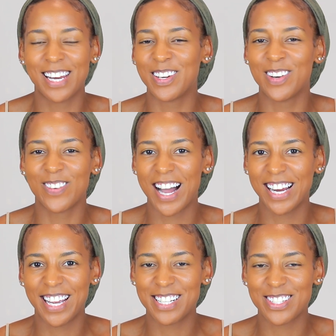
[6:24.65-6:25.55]
I don't know why
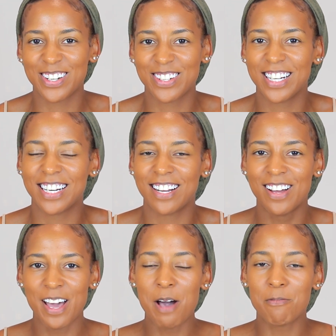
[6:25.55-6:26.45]
I can't talk right now,
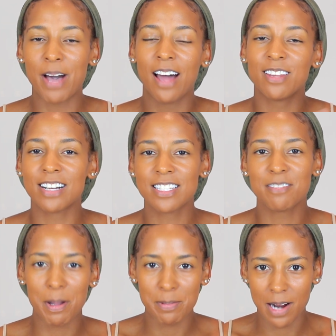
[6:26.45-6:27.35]
but how the rest
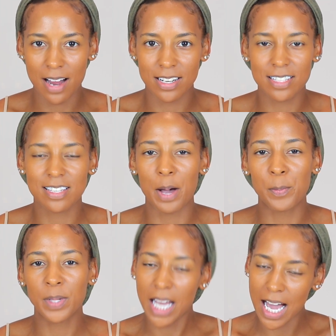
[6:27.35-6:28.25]
of my products
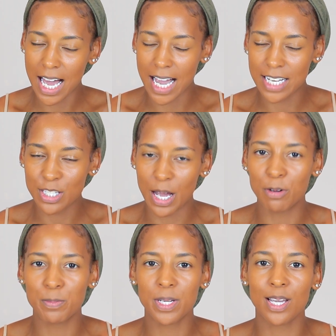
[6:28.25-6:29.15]
apply. So I
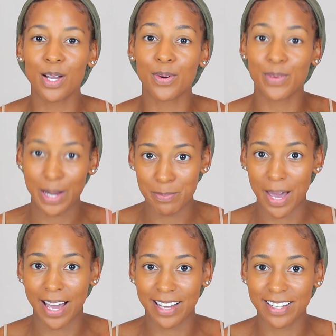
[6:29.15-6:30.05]
will be right
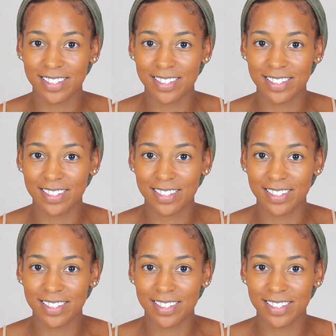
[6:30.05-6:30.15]
back.